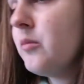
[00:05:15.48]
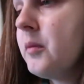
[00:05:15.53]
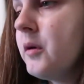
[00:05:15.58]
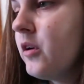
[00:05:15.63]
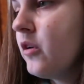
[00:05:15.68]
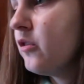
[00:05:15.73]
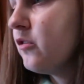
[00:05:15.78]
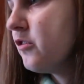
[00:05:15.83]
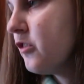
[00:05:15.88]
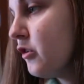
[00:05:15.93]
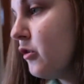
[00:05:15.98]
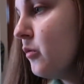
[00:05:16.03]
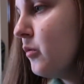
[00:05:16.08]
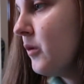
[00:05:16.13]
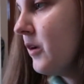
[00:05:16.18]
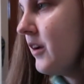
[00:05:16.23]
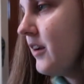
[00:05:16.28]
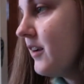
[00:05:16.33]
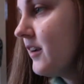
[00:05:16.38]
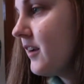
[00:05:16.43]
been over a
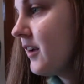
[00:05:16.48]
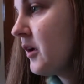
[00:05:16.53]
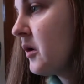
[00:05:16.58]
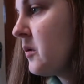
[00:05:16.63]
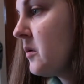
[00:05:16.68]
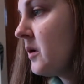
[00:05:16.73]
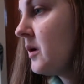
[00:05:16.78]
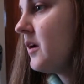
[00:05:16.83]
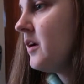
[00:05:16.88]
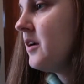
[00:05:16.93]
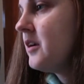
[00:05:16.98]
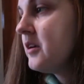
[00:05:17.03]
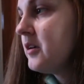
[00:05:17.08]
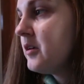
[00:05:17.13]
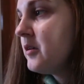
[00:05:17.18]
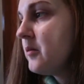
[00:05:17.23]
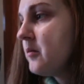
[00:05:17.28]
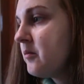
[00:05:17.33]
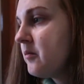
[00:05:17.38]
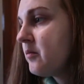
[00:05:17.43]
week,
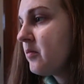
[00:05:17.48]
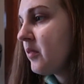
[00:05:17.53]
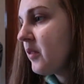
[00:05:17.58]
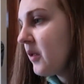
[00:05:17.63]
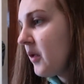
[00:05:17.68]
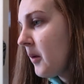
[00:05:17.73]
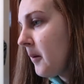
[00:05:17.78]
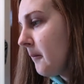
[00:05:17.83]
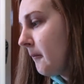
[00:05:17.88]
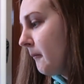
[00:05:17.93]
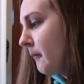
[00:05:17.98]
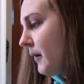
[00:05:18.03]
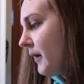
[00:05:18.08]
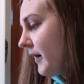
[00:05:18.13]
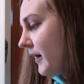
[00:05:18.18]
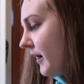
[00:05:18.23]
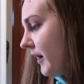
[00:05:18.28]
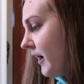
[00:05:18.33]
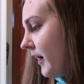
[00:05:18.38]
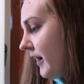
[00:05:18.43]

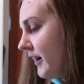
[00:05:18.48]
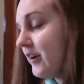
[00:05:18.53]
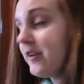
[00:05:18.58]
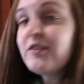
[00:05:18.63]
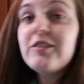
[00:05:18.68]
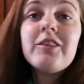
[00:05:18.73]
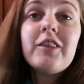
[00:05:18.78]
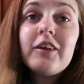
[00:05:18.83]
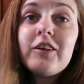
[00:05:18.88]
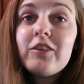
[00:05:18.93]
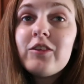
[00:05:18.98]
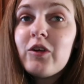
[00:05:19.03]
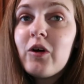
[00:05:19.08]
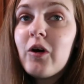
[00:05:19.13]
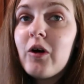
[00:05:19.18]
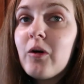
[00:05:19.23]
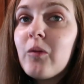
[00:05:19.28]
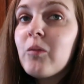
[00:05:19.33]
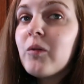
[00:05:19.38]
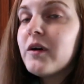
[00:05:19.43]
but I don't think so.
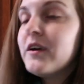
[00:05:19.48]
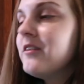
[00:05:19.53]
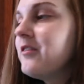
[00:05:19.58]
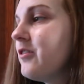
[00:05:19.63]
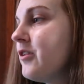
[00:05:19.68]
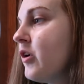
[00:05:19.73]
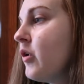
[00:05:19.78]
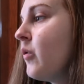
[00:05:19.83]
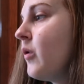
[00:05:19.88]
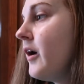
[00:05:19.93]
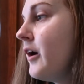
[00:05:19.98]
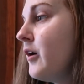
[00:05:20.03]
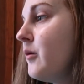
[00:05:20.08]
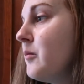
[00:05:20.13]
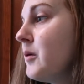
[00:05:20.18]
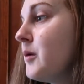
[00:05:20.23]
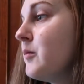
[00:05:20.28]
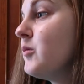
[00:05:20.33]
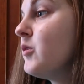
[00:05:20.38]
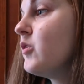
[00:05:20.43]
I'll wait for a while,
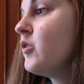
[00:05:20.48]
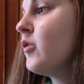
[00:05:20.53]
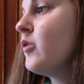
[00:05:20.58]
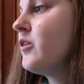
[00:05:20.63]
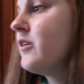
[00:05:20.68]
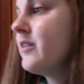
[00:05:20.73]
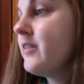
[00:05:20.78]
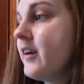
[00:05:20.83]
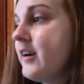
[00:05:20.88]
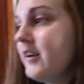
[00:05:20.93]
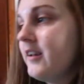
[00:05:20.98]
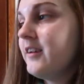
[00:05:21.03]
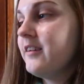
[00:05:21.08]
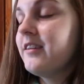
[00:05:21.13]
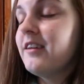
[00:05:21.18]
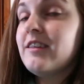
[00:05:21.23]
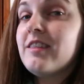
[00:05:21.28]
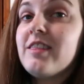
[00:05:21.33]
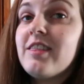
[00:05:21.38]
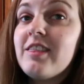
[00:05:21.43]
but I'm so excited
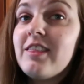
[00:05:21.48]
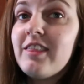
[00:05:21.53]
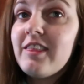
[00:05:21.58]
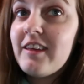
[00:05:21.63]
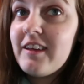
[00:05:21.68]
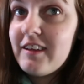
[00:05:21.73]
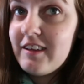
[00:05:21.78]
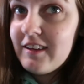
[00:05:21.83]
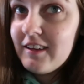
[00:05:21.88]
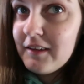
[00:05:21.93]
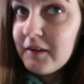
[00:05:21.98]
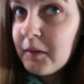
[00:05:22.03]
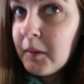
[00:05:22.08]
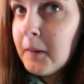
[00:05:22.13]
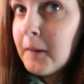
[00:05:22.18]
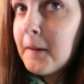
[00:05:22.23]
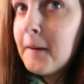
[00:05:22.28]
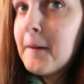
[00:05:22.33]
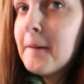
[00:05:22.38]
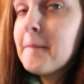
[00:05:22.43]
because I think
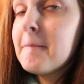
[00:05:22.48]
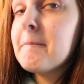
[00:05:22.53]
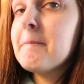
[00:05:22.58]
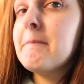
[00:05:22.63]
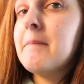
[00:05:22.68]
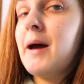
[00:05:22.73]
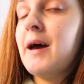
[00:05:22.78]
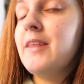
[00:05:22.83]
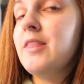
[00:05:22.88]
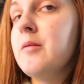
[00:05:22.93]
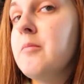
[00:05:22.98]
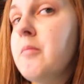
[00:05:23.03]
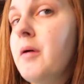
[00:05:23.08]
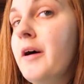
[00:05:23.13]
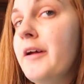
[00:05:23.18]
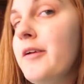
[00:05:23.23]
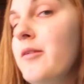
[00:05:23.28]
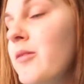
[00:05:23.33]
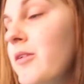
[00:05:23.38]
Bath and Body